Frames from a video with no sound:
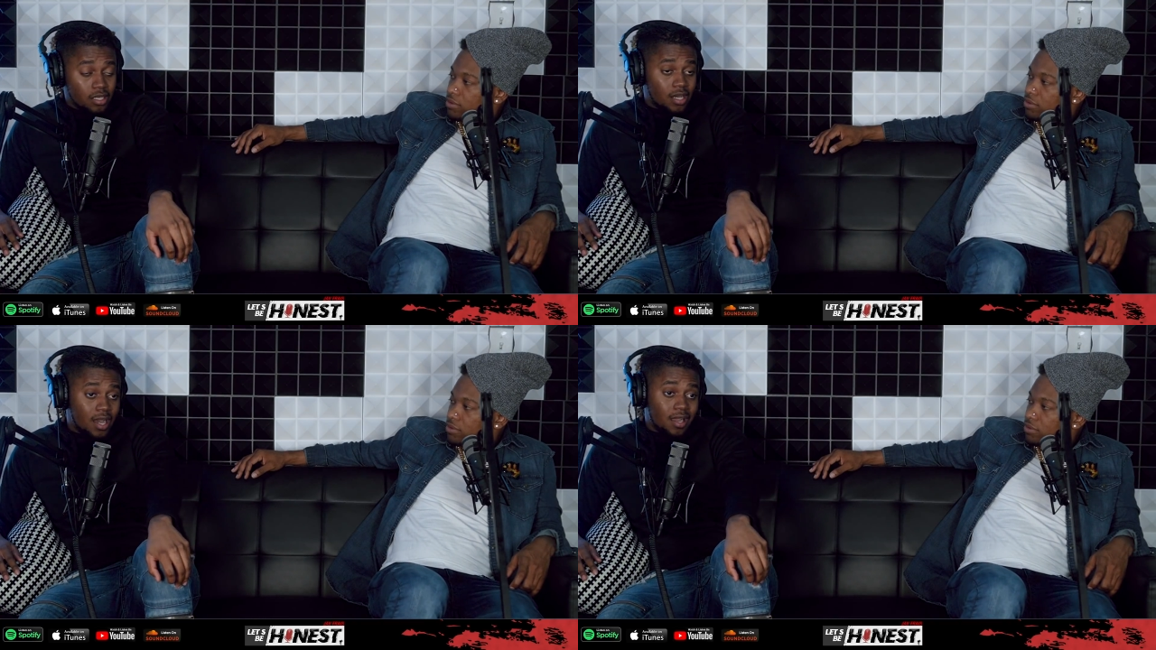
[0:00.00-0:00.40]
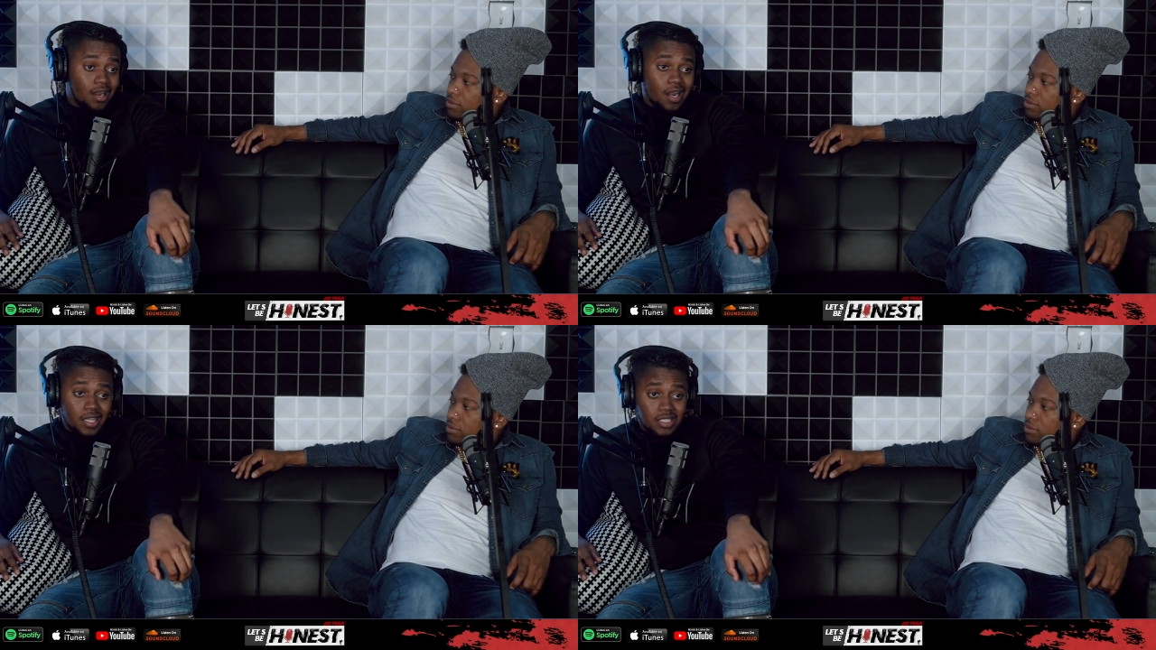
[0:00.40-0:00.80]
Speaker 1: a
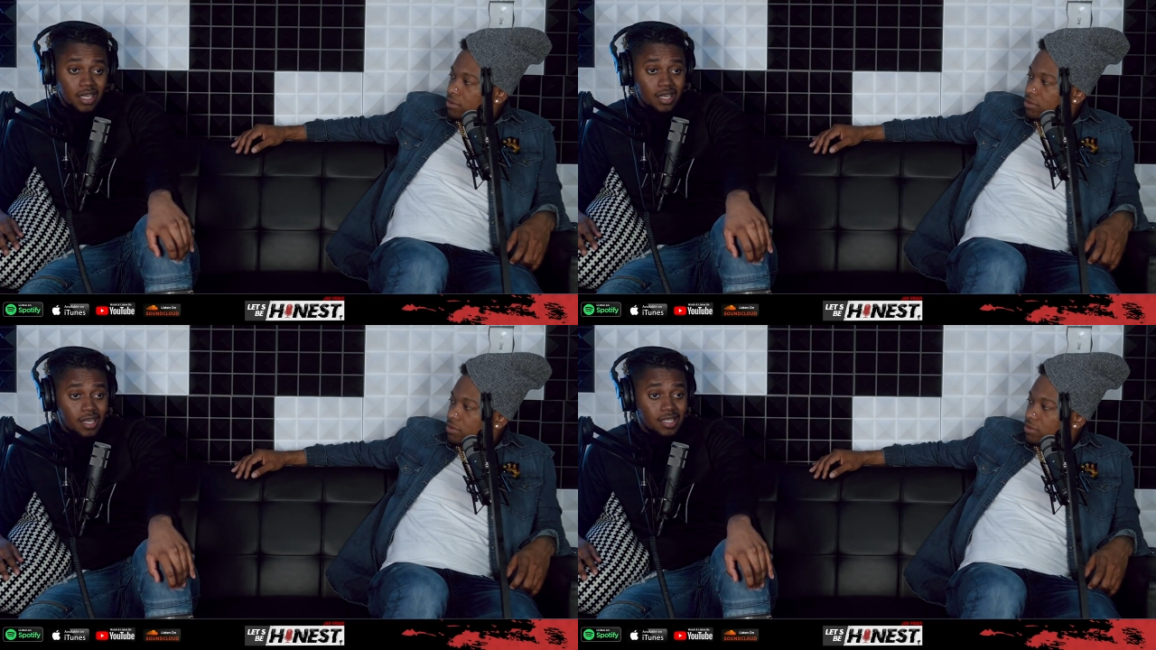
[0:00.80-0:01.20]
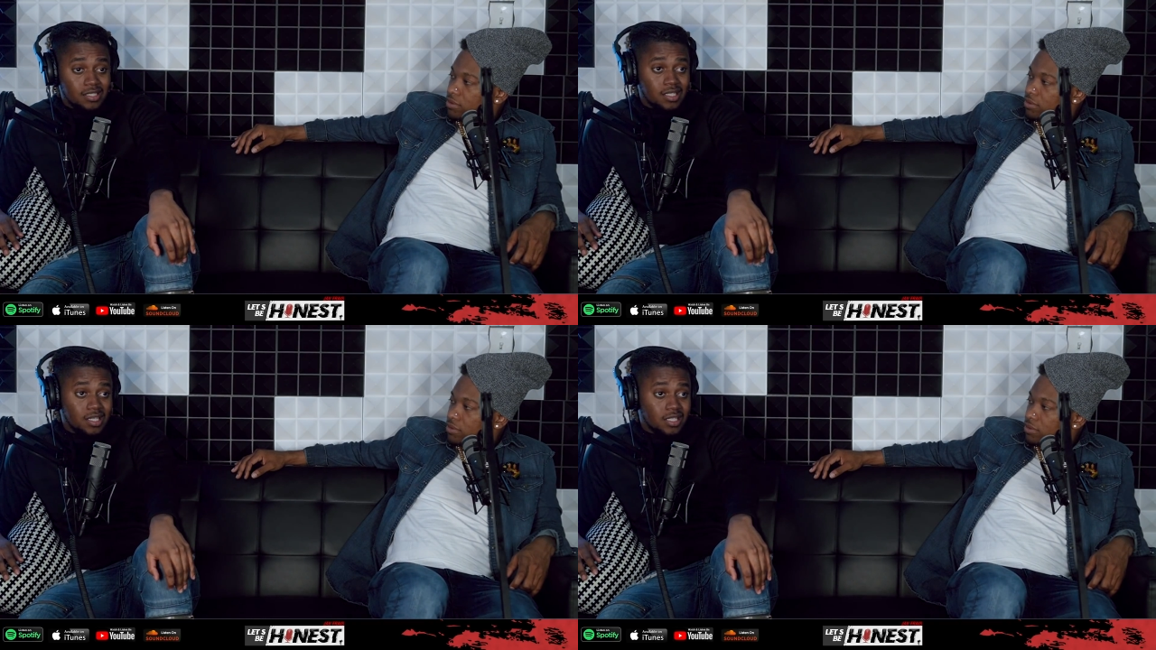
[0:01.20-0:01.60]
clash or
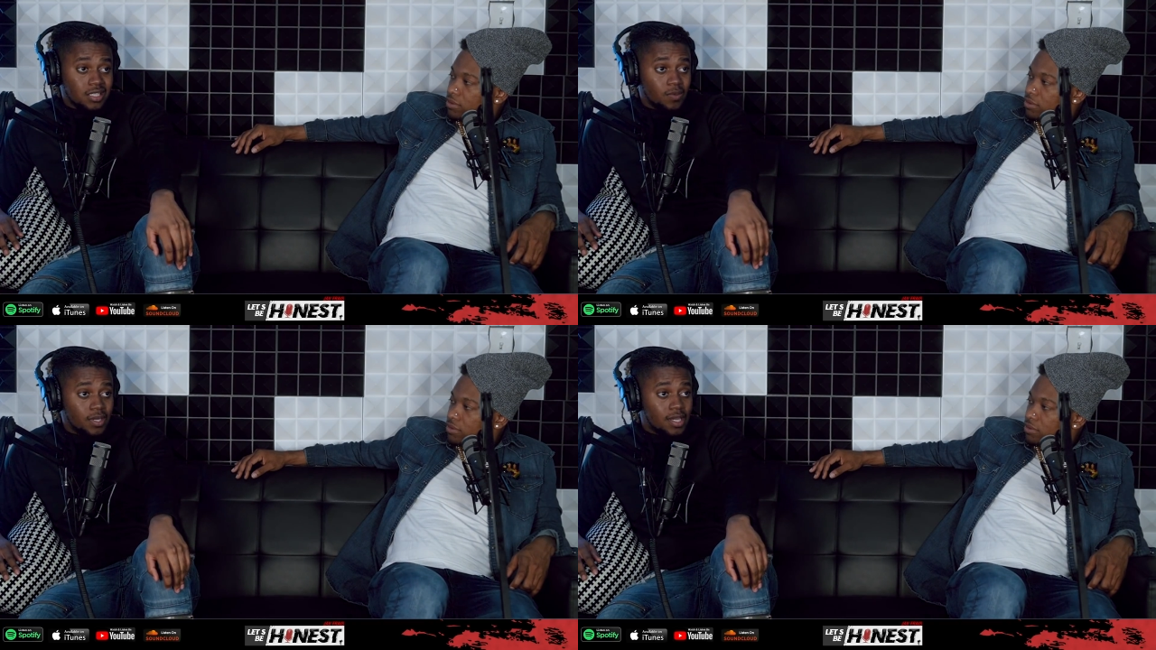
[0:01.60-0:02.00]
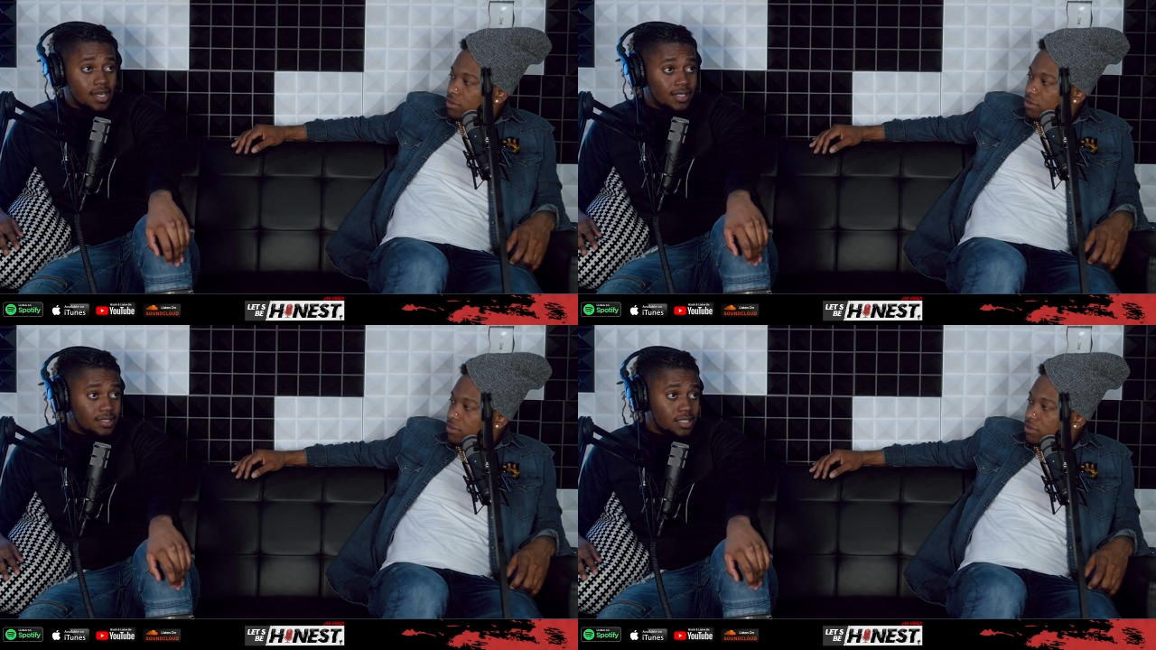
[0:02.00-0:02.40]
altercation with an artist,